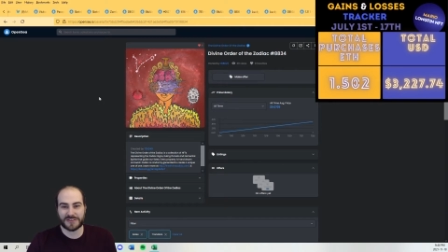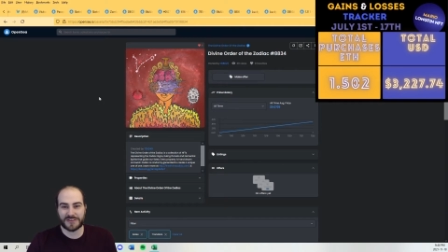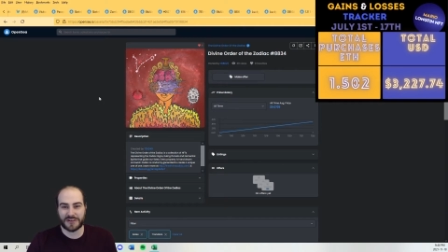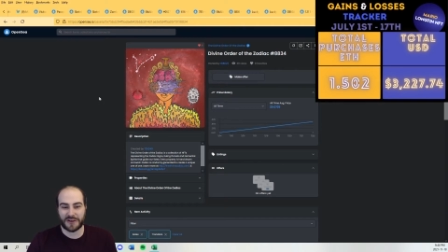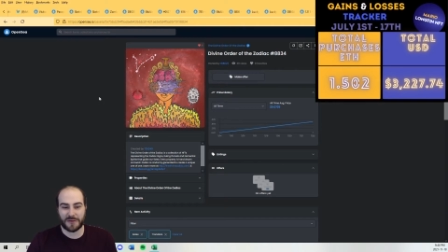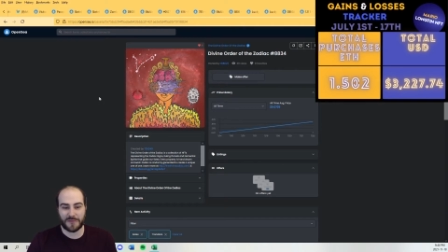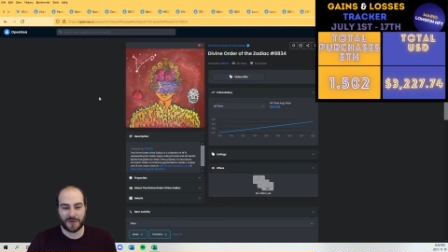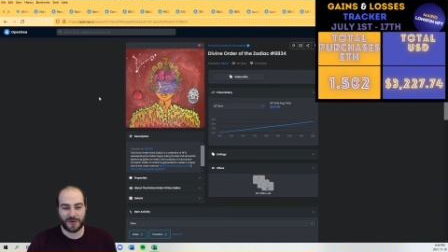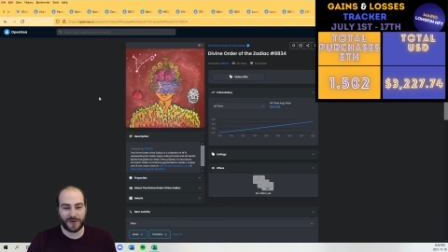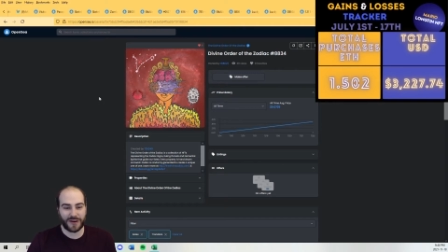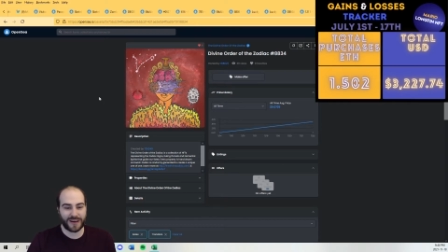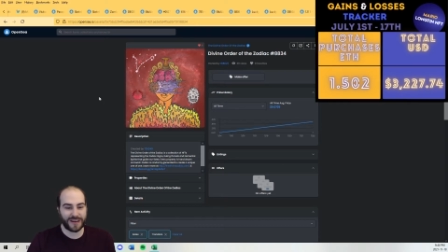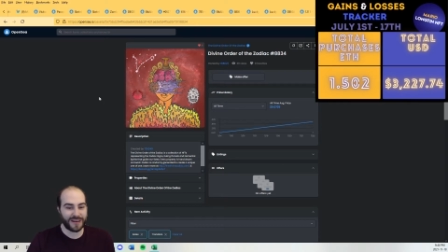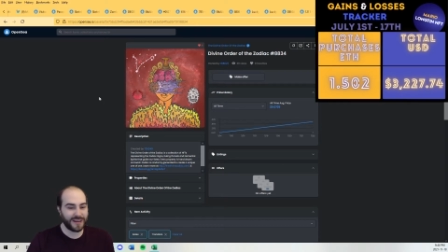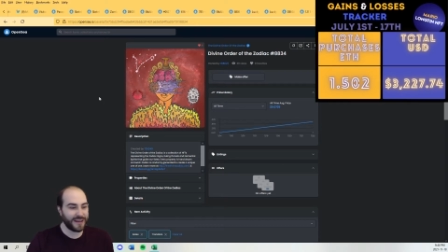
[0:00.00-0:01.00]
the community.
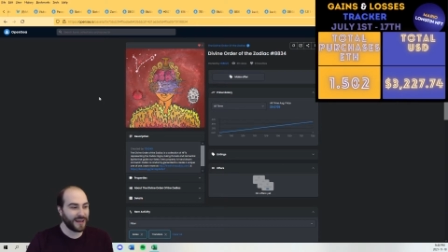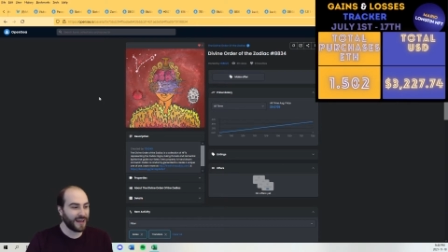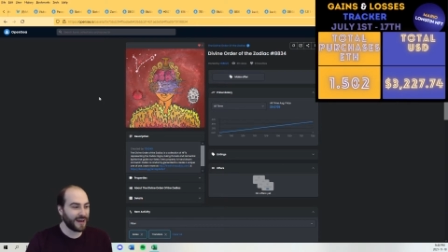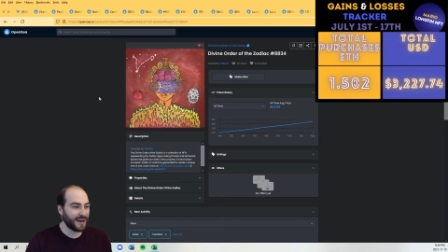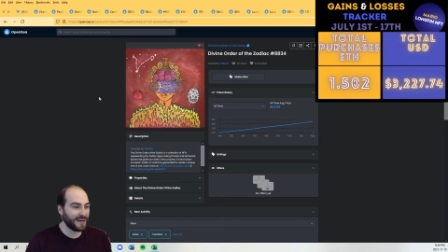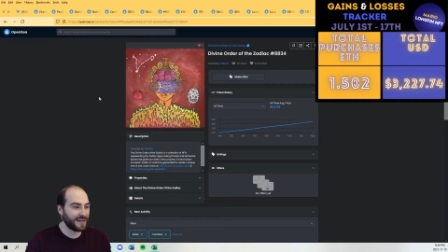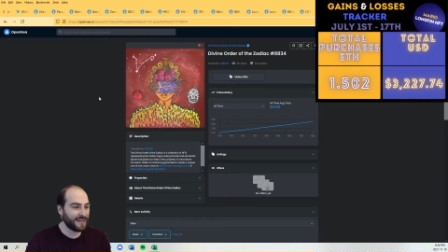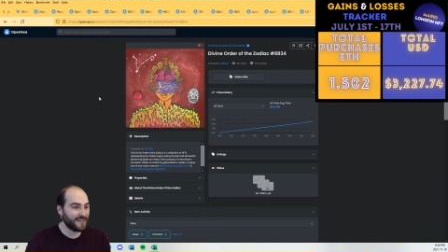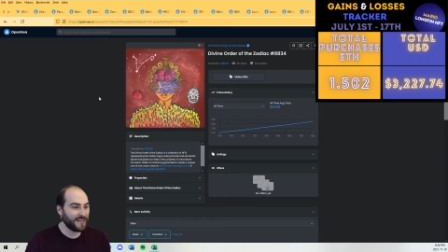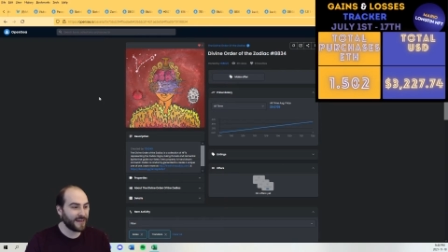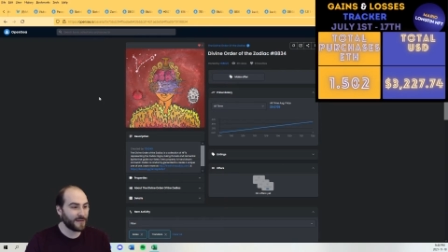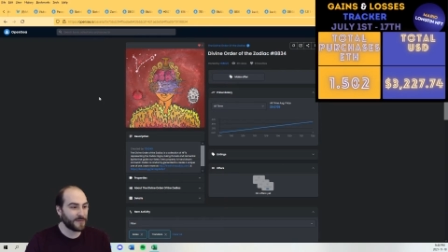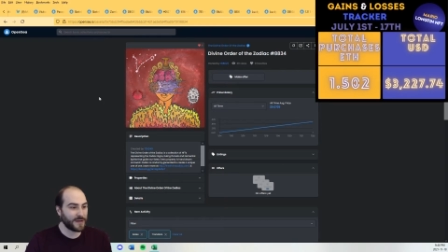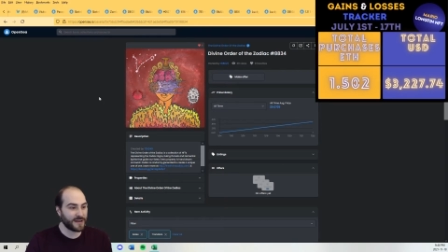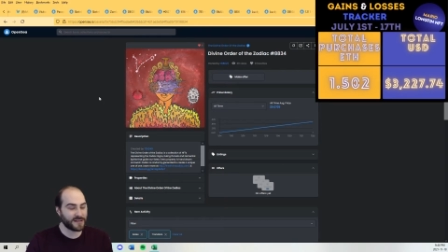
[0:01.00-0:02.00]
And I did think
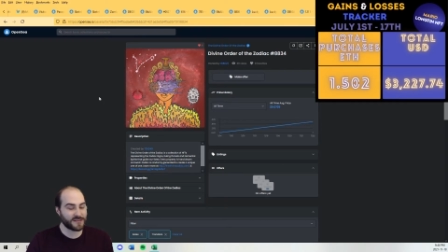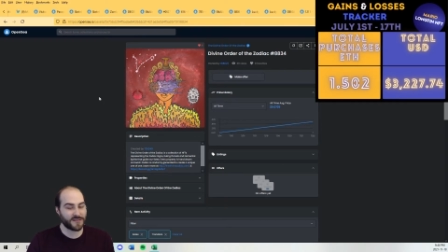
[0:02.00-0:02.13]
because of the